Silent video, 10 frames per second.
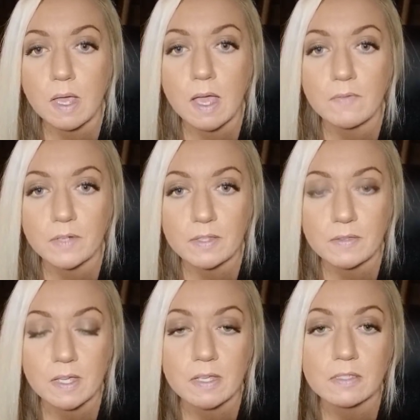
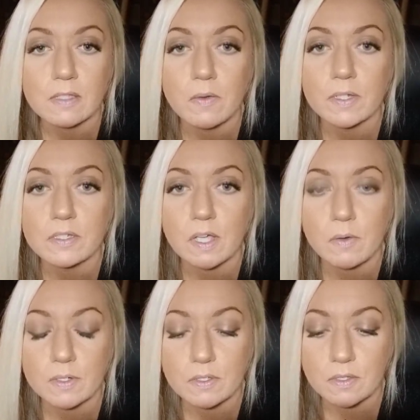everything is going to
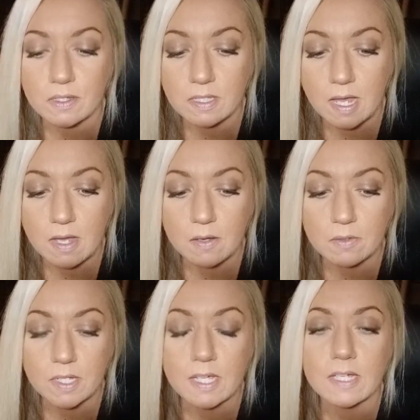go into the
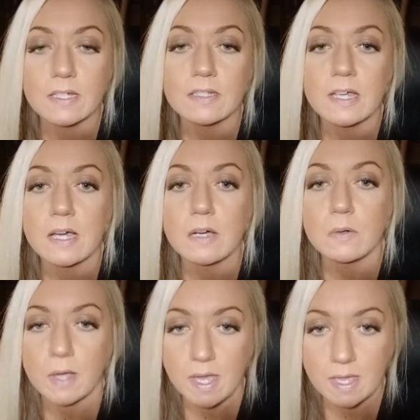cloud and
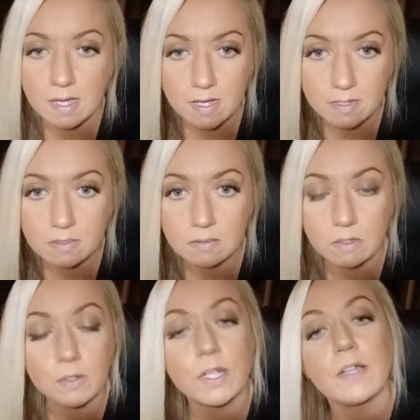how AI is
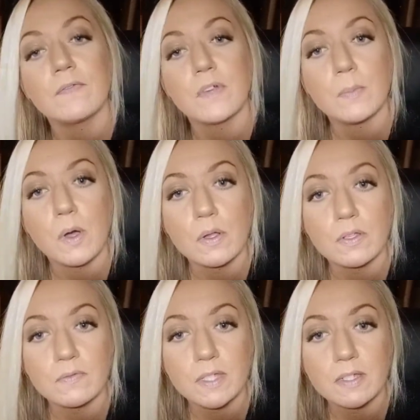learning from all
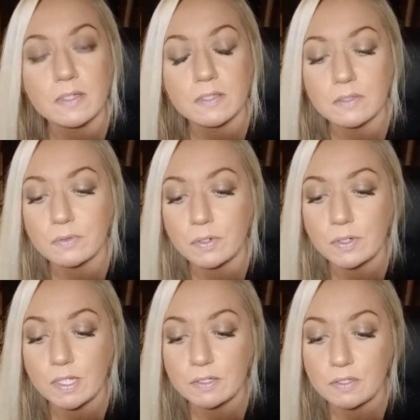of this,
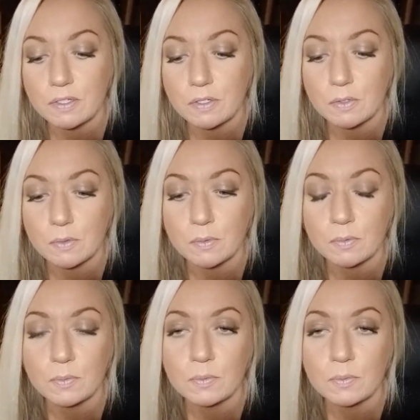learning to